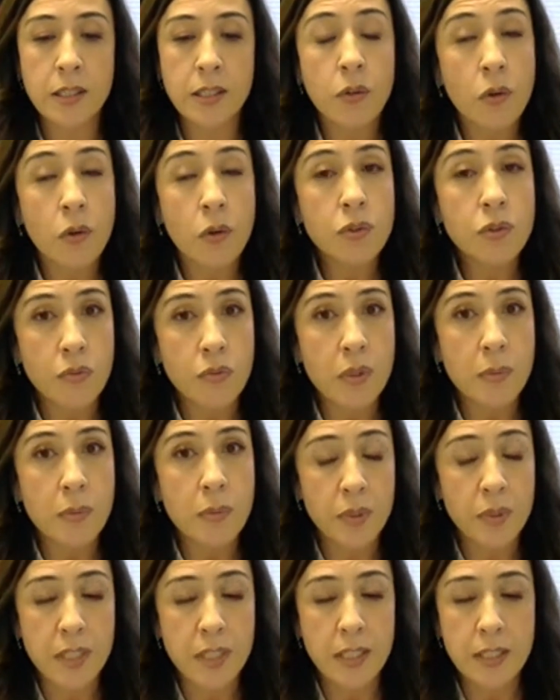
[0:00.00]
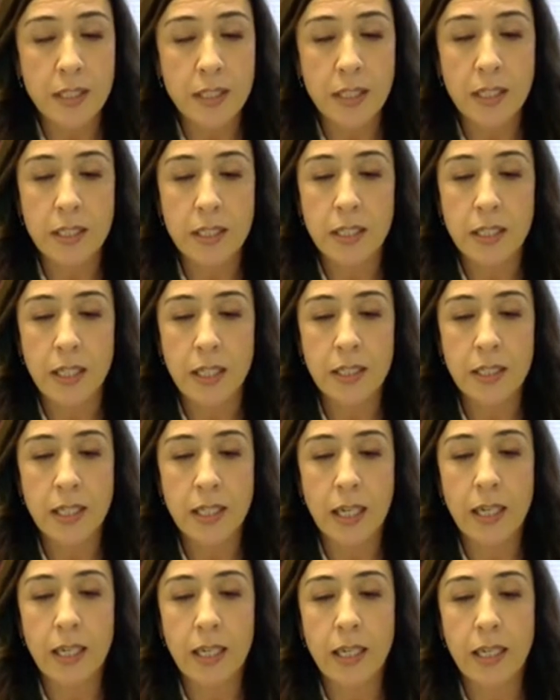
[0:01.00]
she also represented
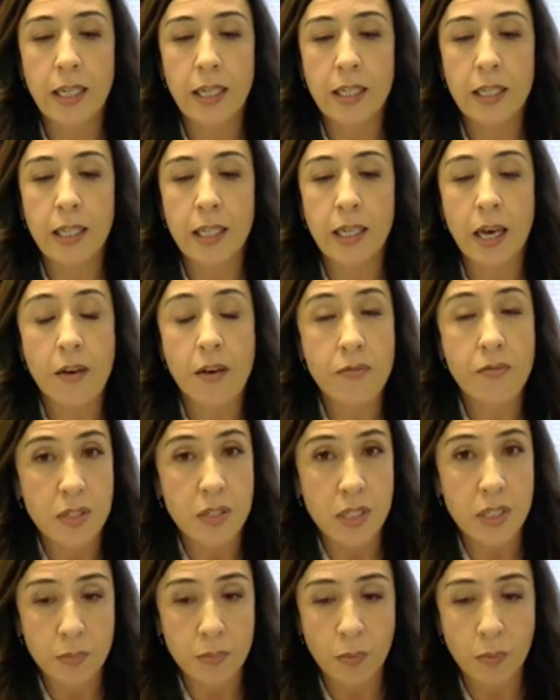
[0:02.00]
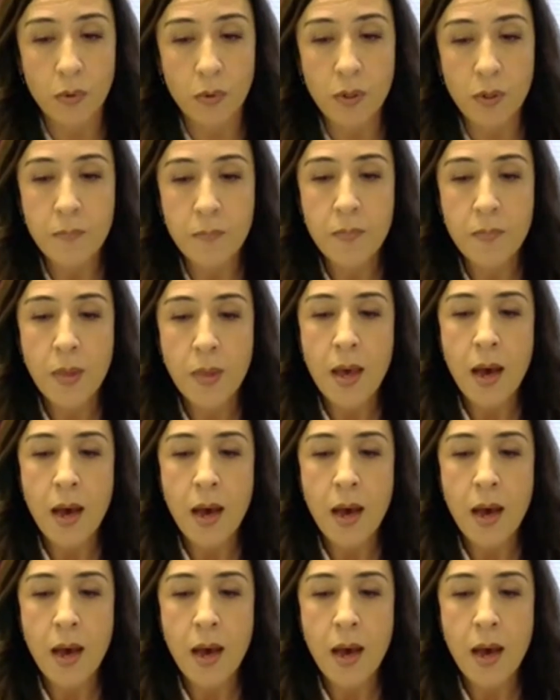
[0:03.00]
Italy in the EFASIS board.